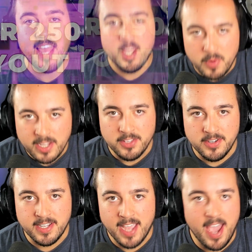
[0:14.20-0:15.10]
a quick
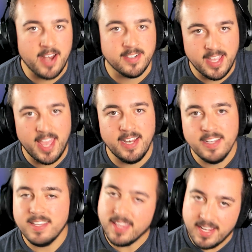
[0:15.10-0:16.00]
look at our
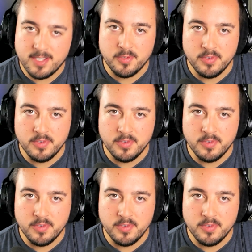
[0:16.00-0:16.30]
10 latest